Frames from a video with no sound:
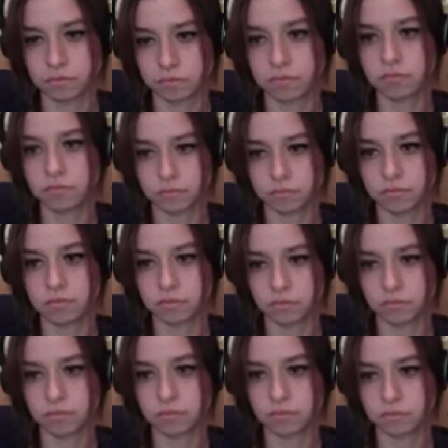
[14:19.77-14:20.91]

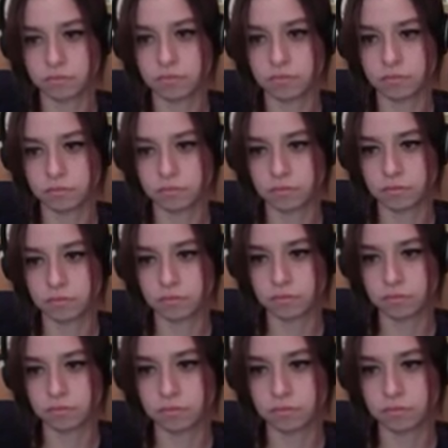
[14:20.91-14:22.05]

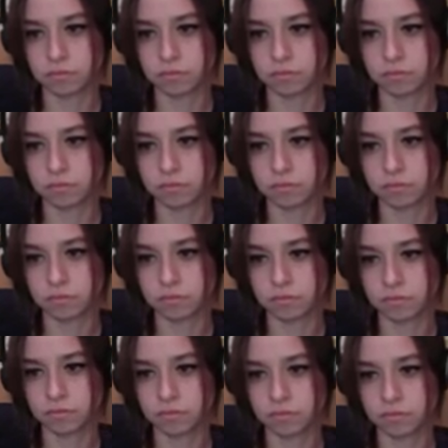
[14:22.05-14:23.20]

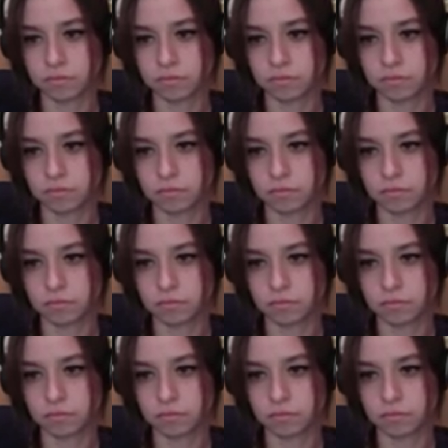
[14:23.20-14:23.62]
(not speaking)